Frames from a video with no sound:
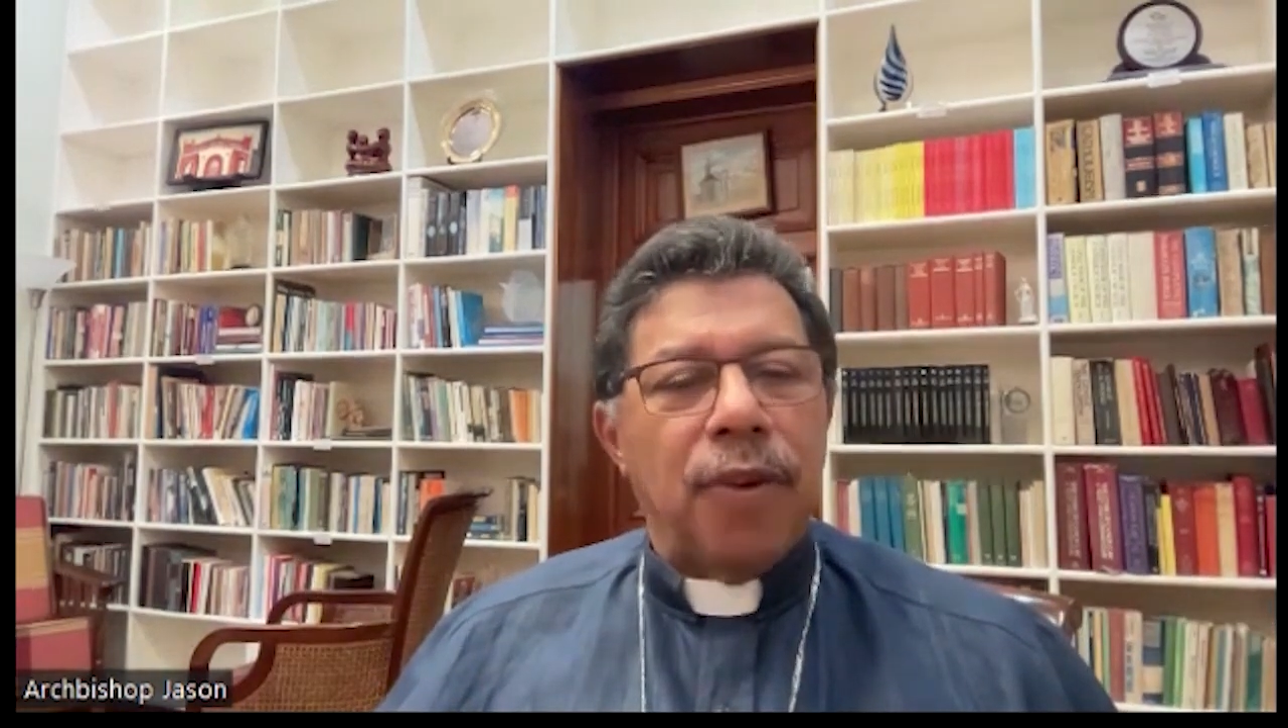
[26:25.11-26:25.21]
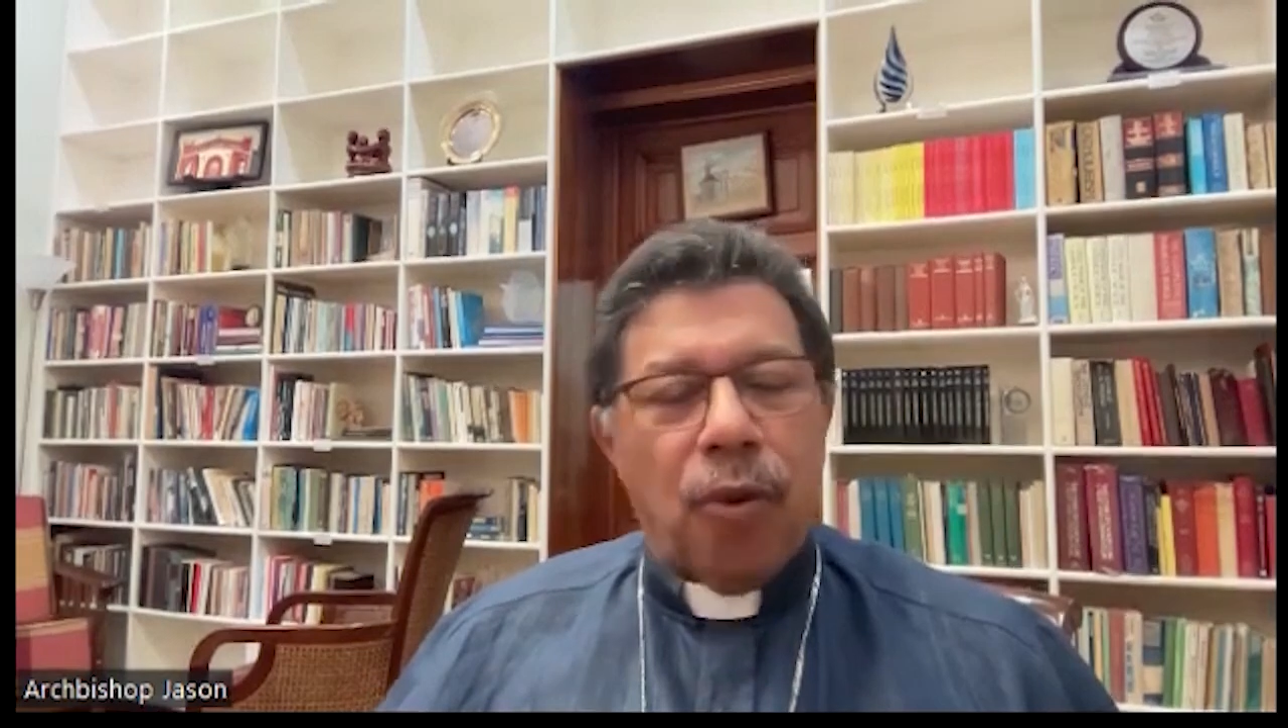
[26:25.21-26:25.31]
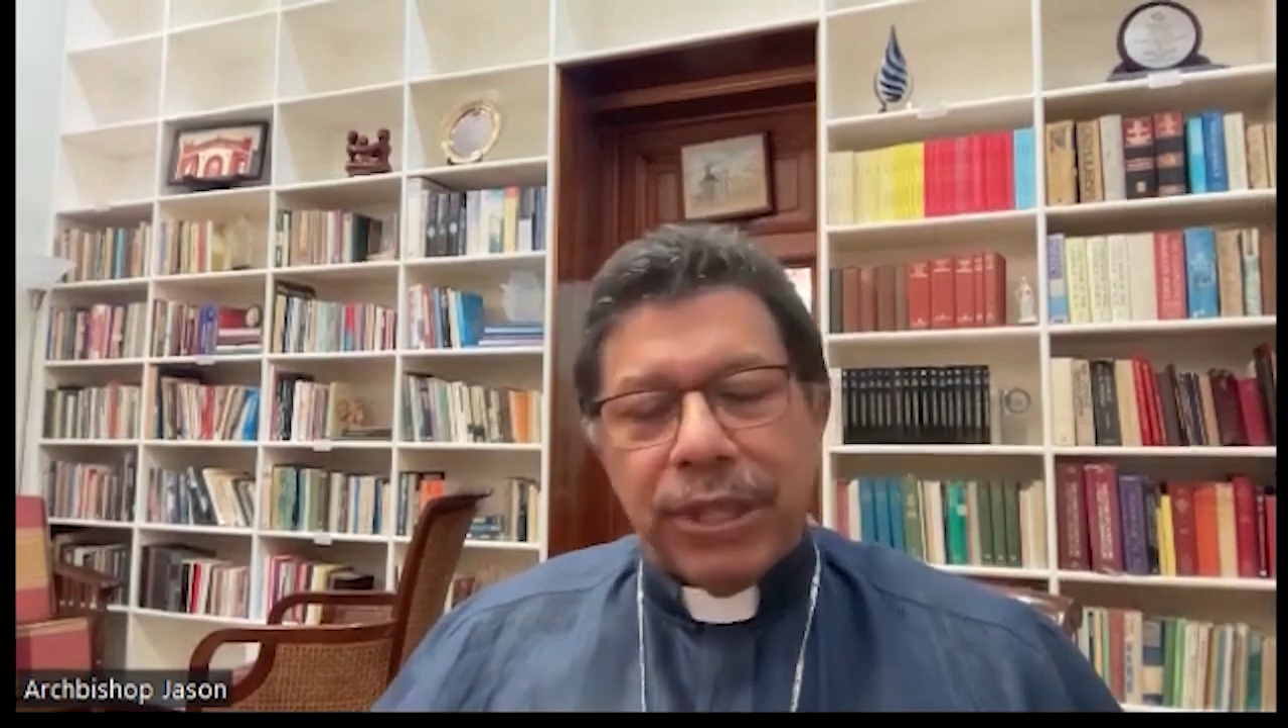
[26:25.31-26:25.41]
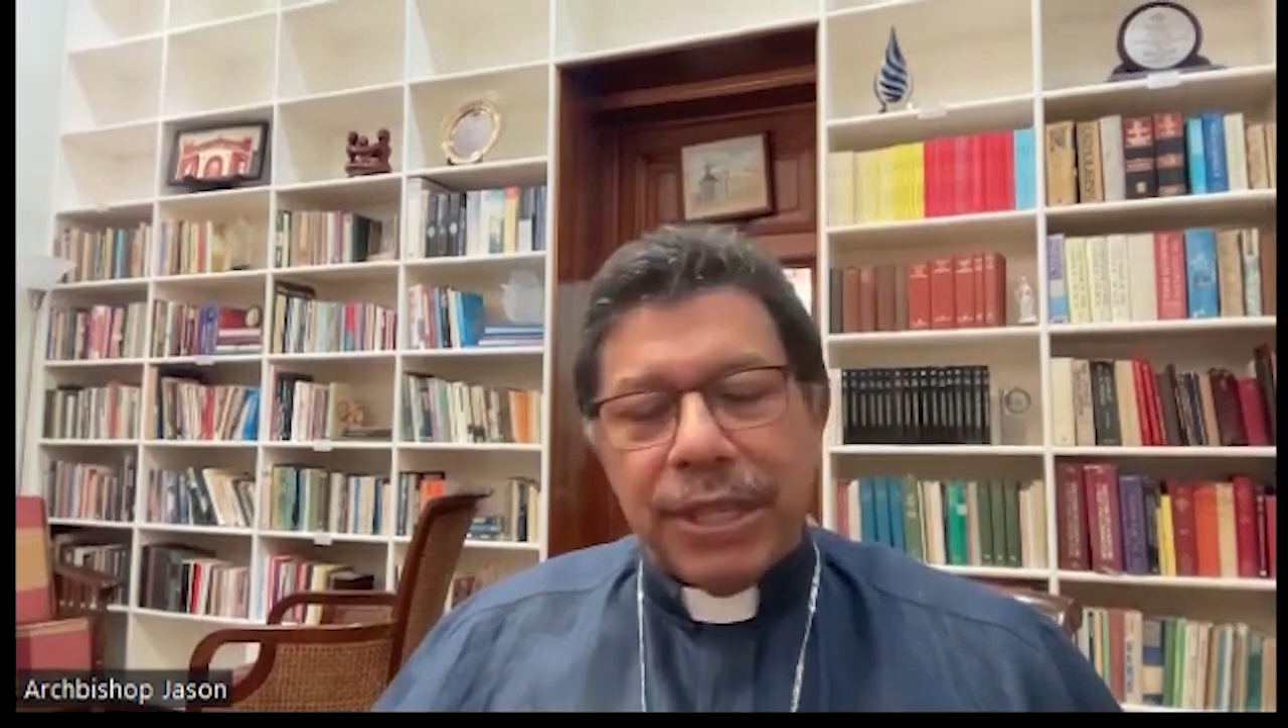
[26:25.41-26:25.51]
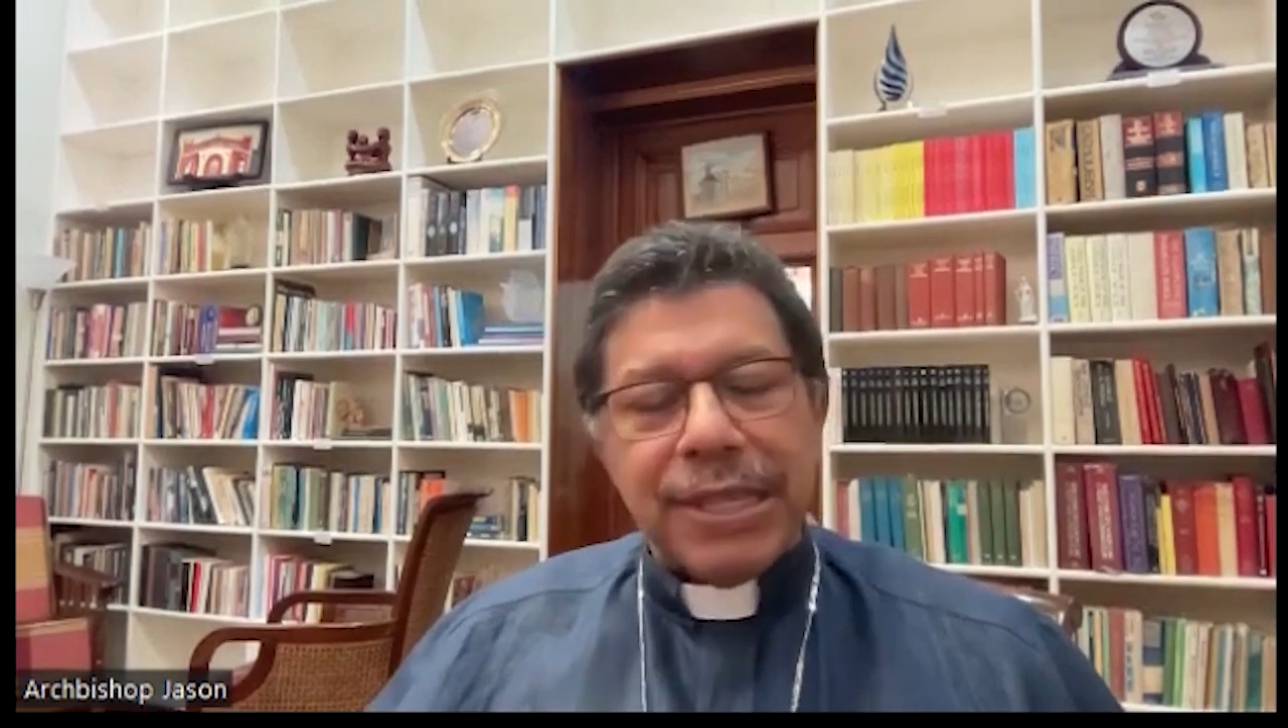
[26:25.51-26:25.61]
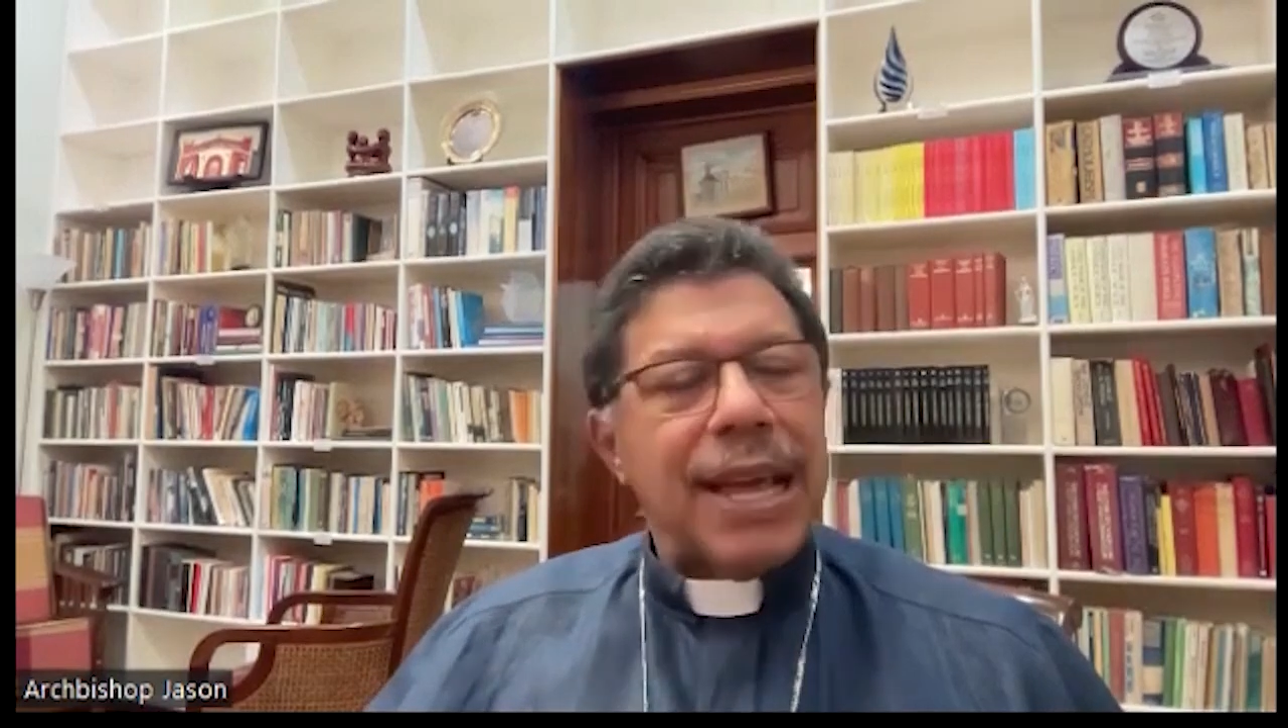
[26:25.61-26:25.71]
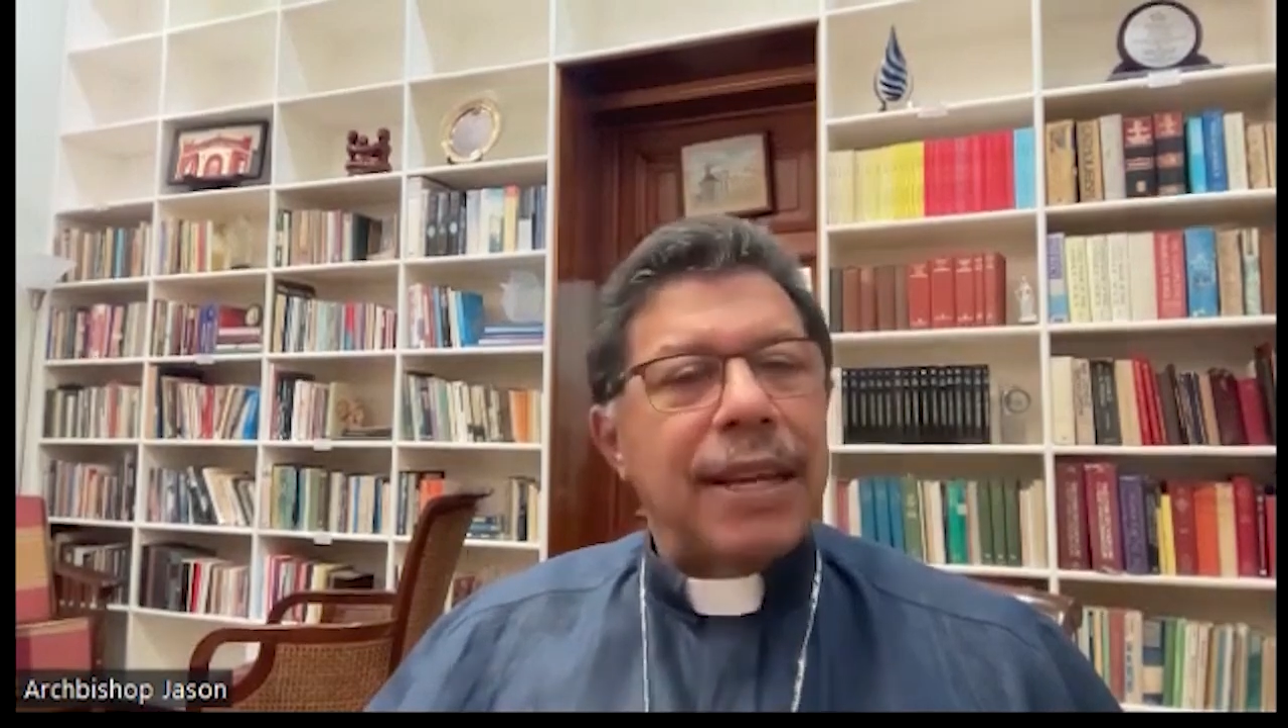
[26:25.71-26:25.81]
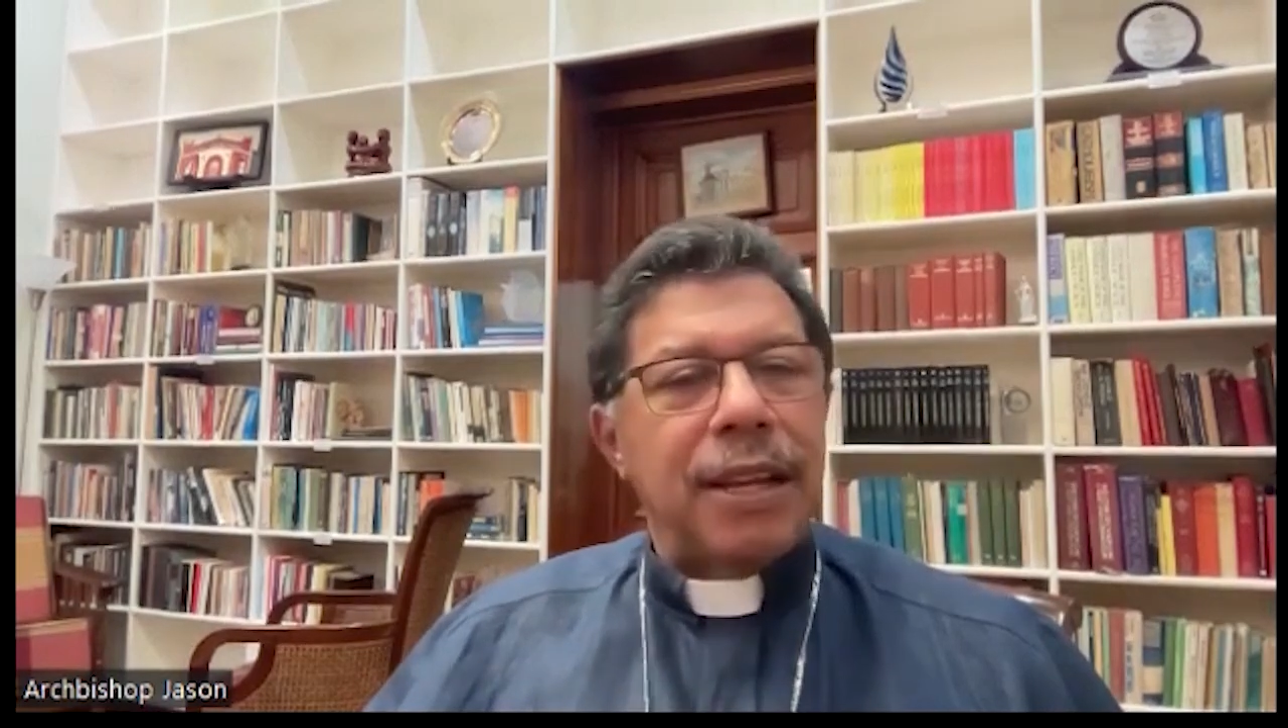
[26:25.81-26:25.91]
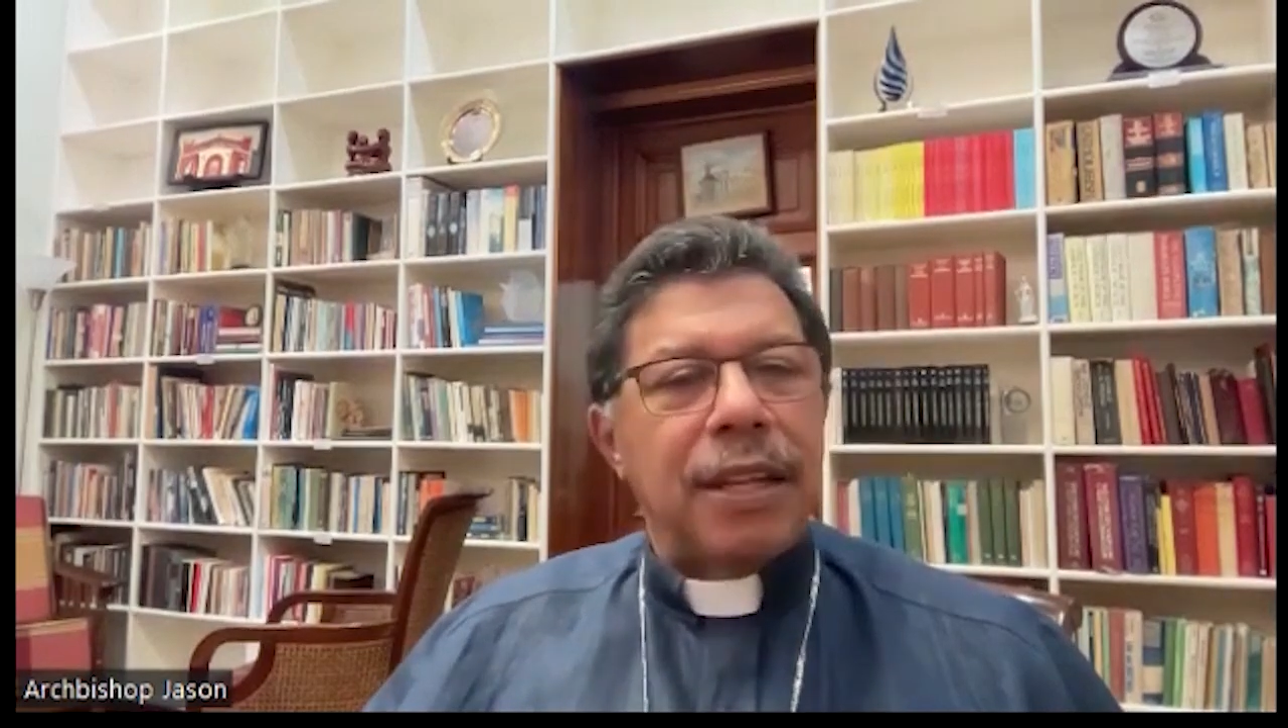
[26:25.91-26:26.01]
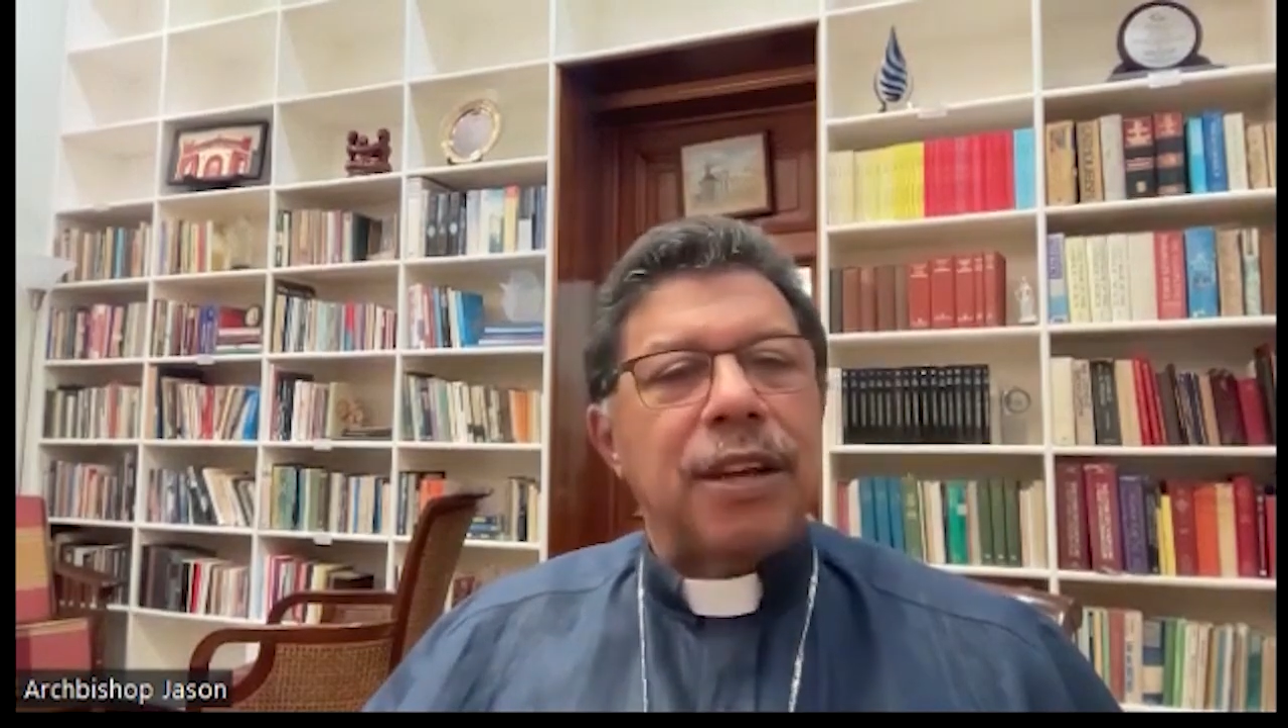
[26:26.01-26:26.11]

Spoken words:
or descendants